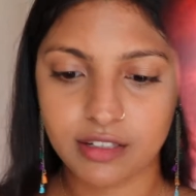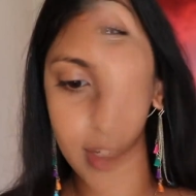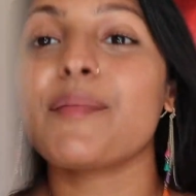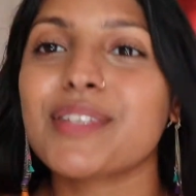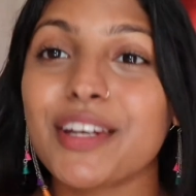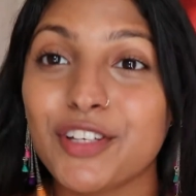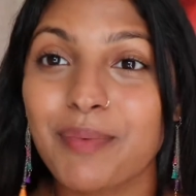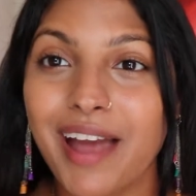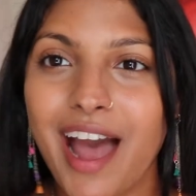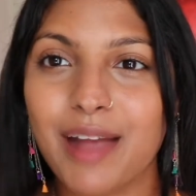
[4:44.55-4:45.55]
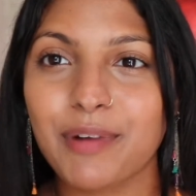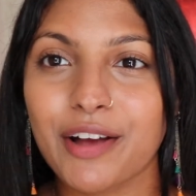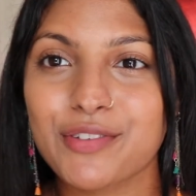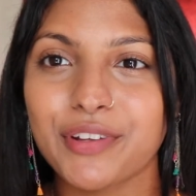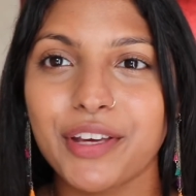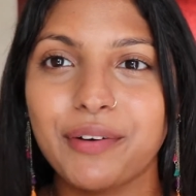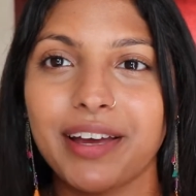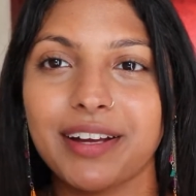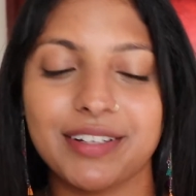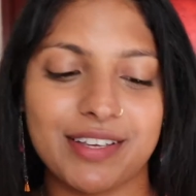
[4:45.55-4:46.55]
I'm just gonna do my eyebrows really
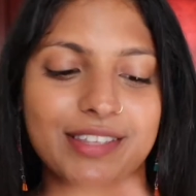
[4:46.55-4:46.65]
quick.